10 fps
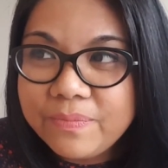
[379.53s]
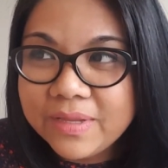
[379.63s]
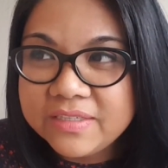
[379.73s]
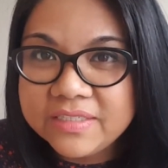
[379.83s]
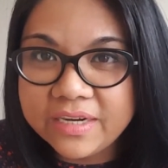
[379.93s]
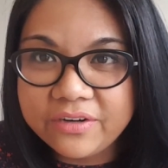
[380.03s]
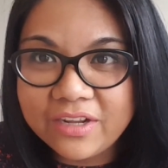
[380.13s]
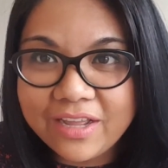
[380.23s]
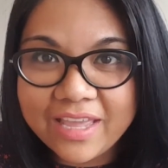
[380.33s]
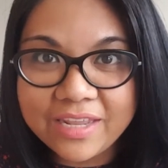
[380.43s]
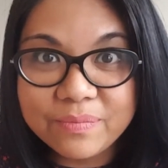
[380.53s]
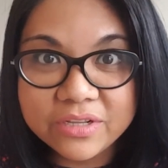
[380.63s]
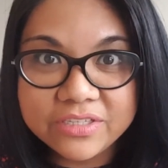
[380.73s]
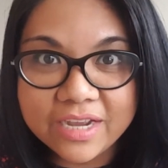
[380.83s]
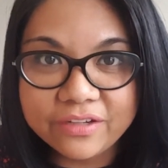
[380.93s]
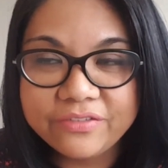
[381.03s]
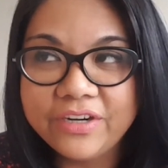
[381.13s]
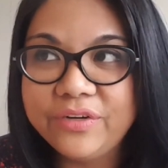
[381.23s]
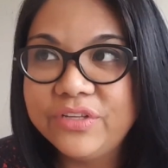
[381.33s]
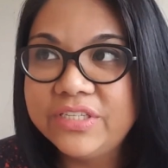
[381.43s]
Mancera and Montel
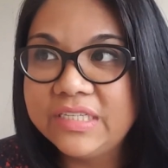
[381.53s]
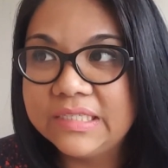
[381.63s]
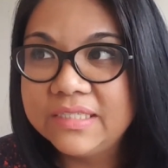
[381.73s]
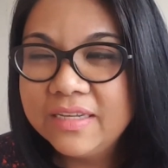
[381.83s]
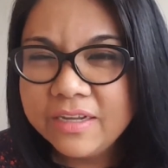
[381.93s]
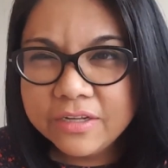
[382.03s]
fragrances